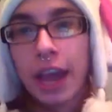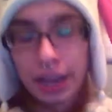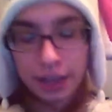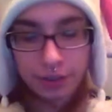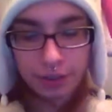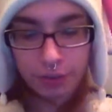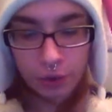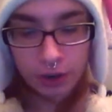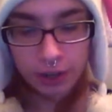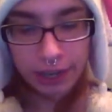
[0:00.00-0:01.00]
As
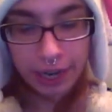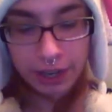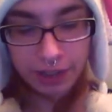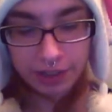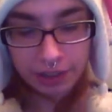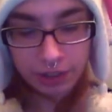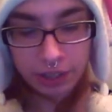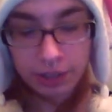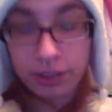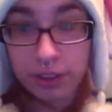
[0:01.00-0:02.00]
for hair
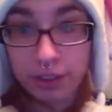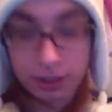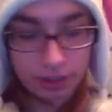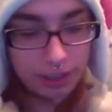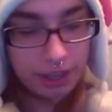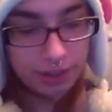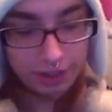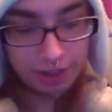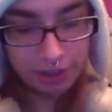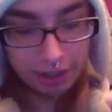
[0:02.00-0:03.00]
accessories,
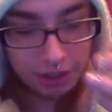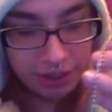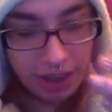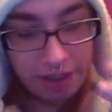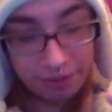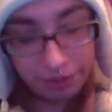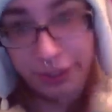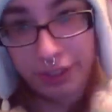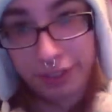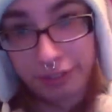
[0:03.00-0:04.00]
yes, there is
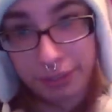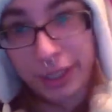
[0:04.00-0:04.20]
everything from